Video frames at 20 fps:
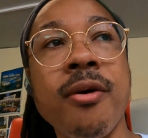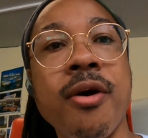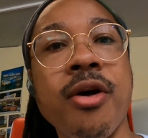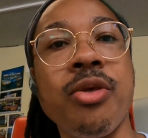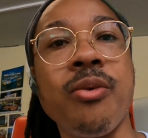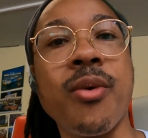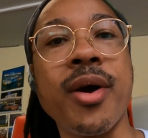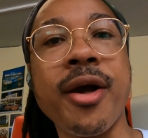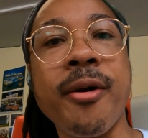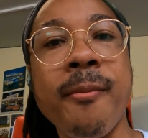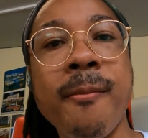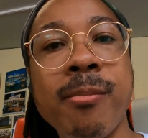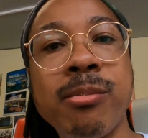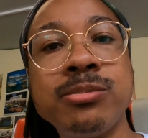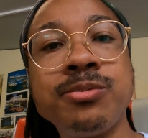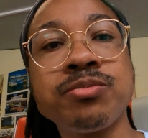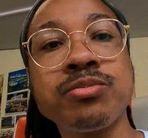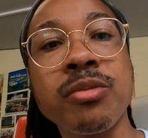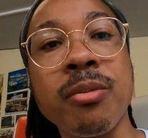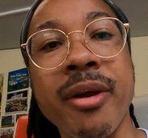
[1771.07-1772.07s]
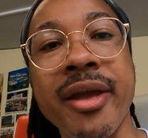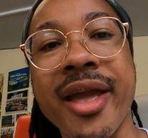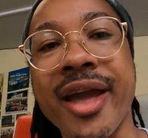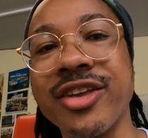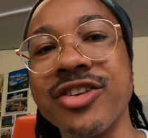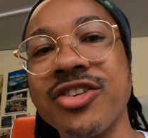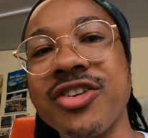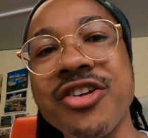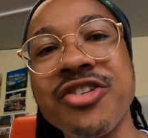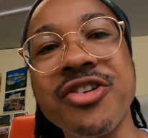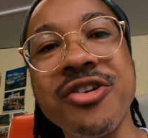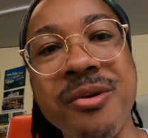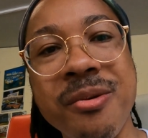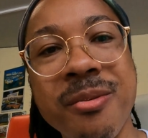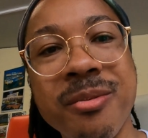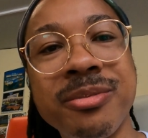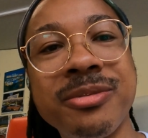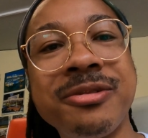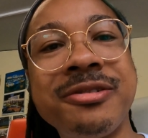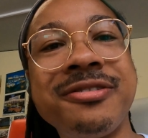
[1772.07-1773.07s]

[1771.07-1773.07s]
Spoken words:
on the way home. But yeah, stay tuned.